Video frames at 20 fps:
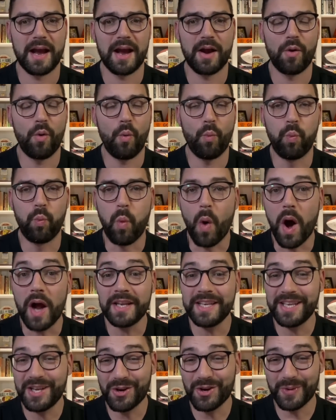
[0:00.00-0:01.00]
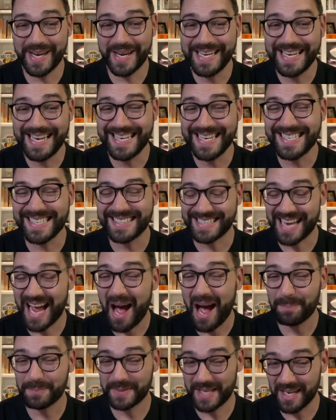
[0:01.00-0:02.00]
1 year in, he's a
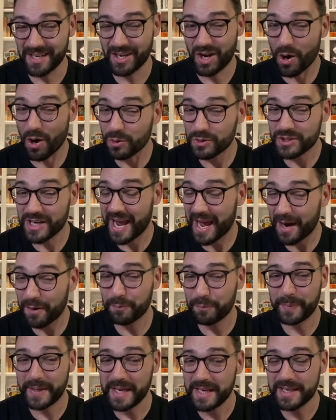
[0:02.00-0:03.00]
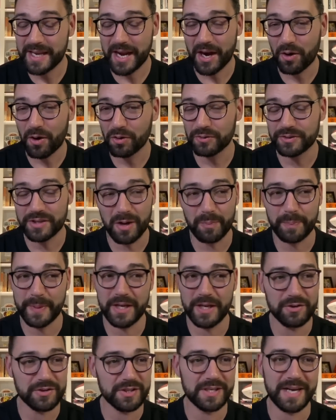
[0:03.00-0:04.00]
top 10 coach ahead of Pete Carroll, Doug
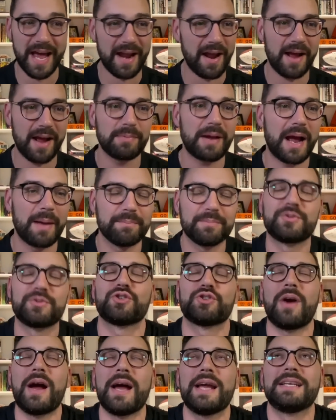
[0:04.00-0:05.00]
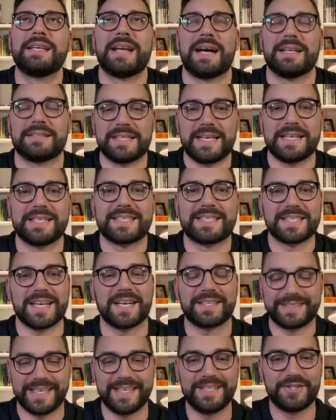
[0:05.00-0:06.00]
Peterson. I'm trying not to get
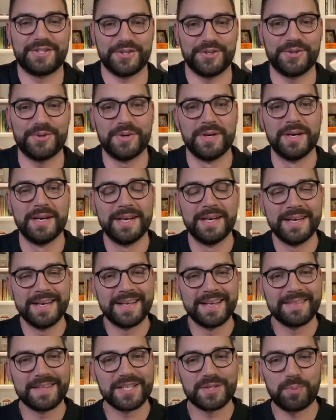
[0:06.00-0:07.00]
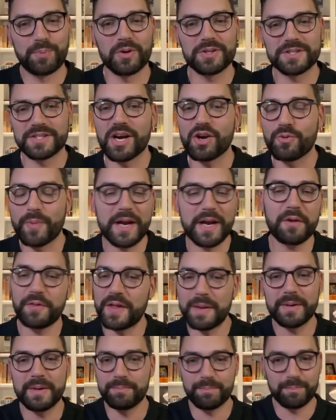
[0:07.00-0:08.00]
sucked into the sports talk radio
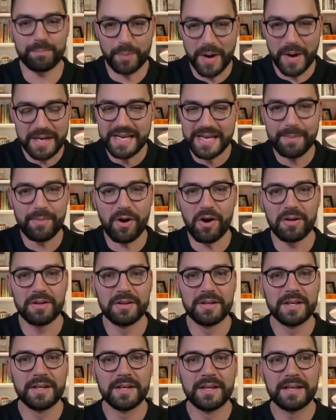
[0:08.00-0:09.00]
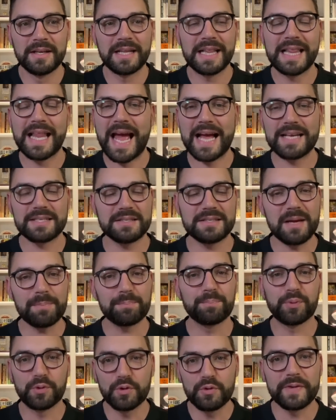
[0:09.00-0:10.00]
thing, but Brian Daboll has
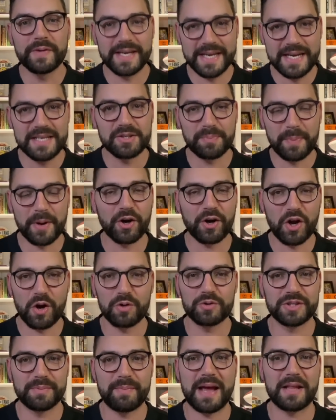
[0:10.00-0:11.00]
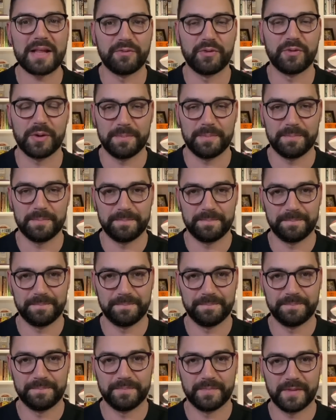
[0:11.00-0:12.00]
not proven he's a better coach than Matt LaFleur.
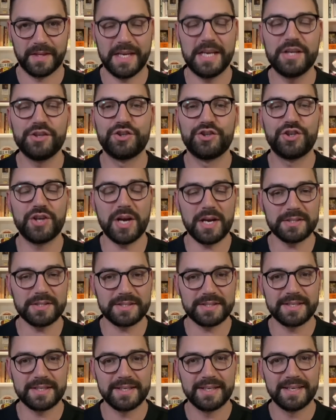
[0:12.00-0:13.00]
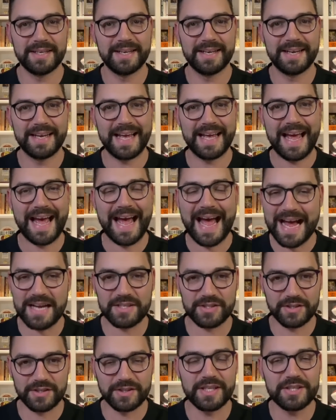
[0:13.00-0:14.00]
He just
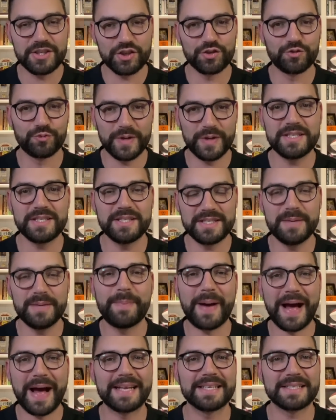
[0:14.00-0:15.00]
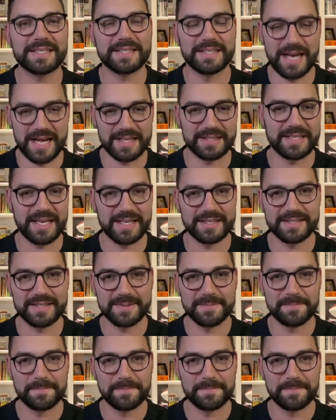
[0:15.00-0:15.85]
hasn't. This is recency bias nonsense.